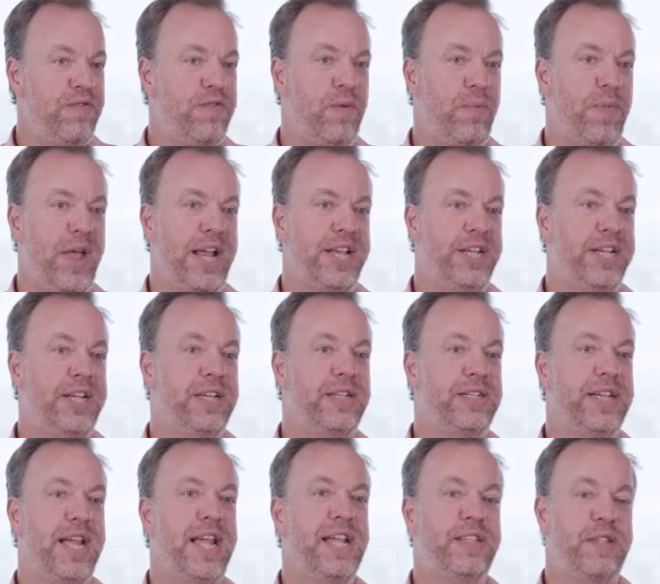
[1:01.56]
from that and you can
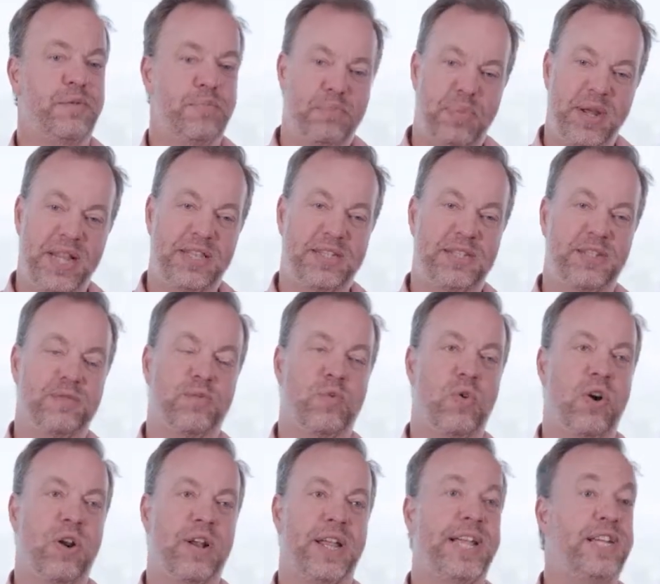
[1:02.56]
take the best of
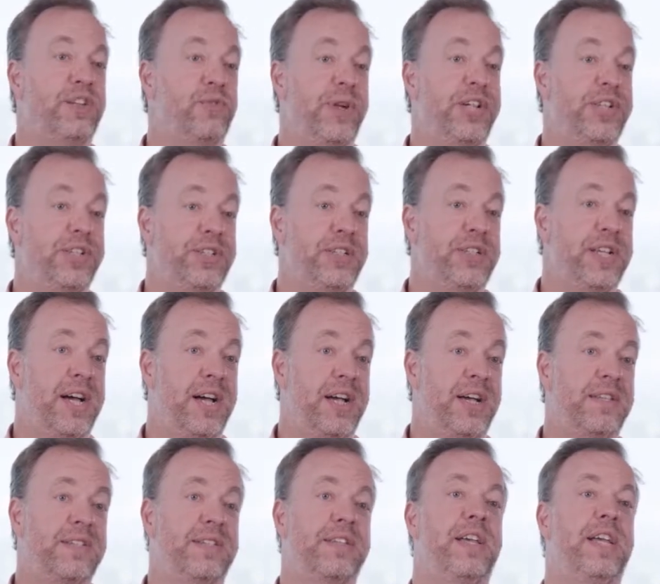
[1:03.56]
what each region
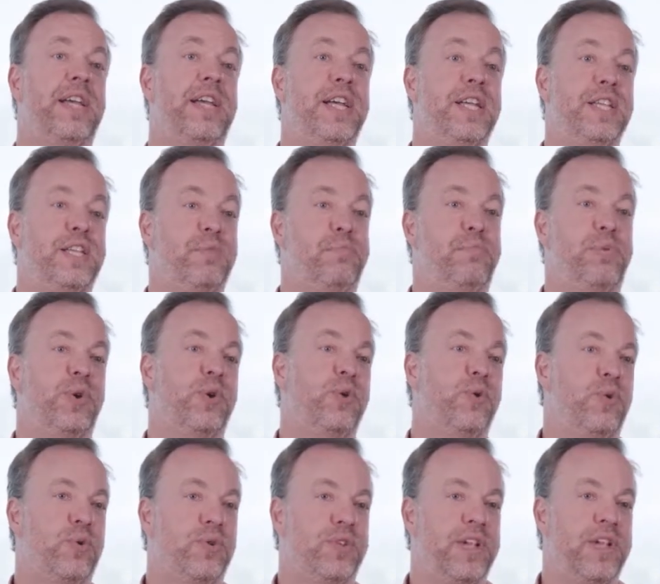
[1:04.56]
does to
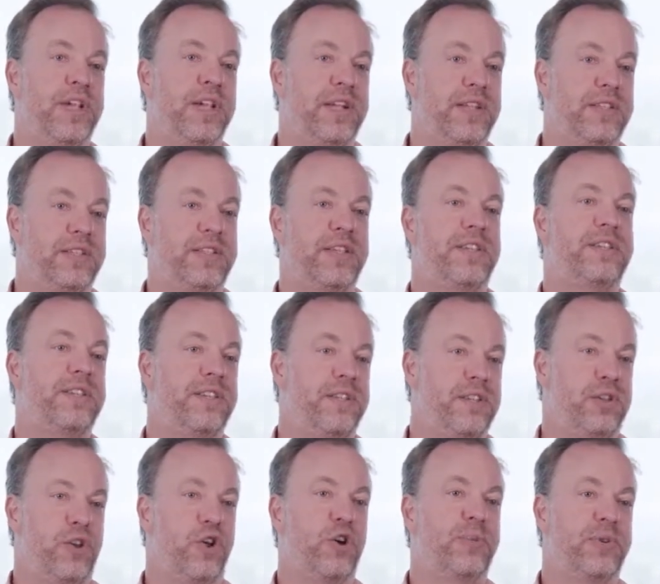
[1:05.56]
build
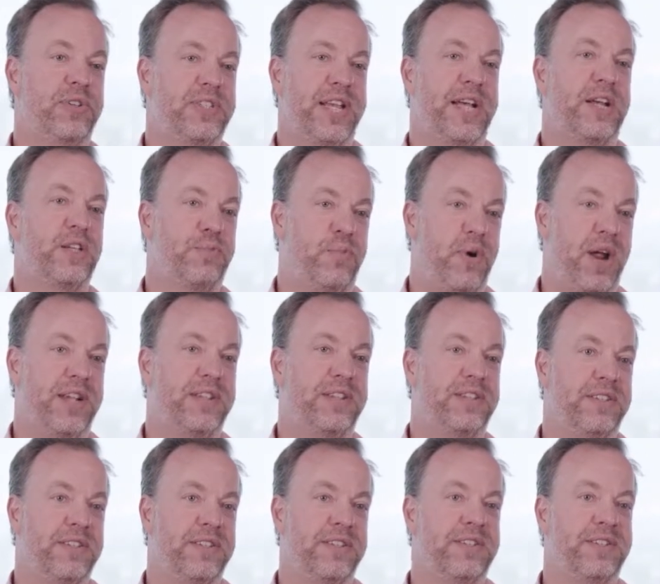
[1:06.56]
consistent global sales
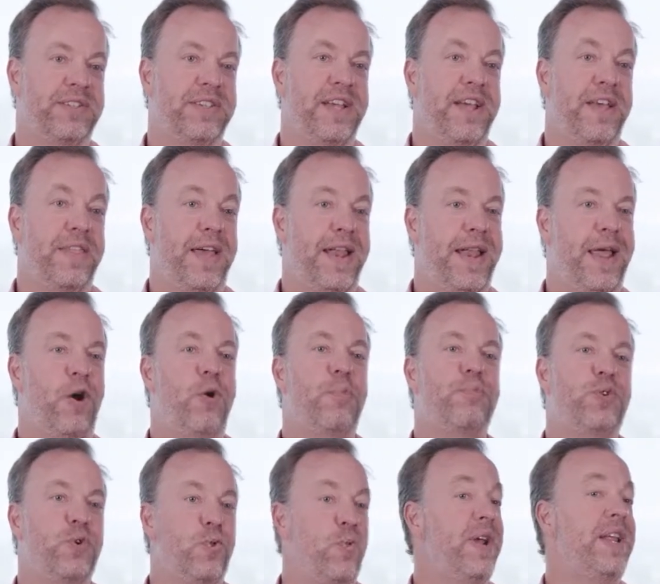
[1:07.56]
practices that
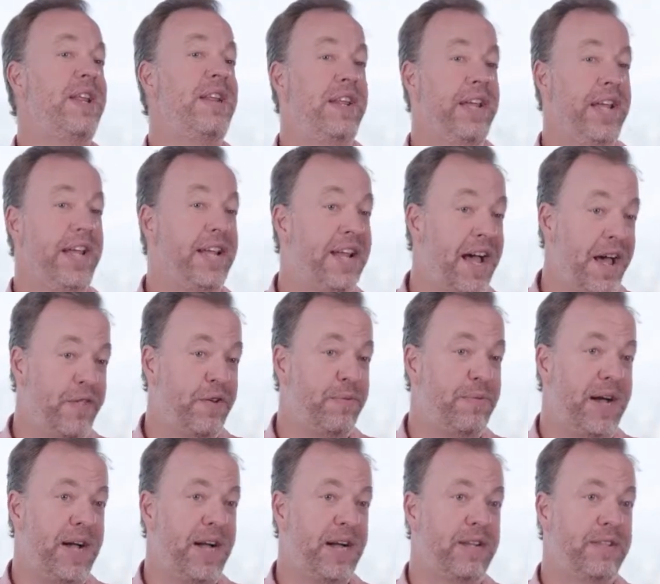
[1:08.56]
help you win in other
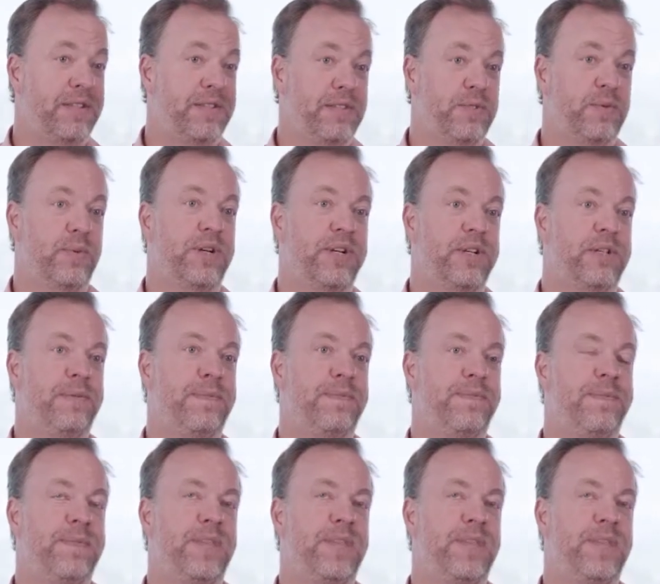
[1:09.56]
markets as well.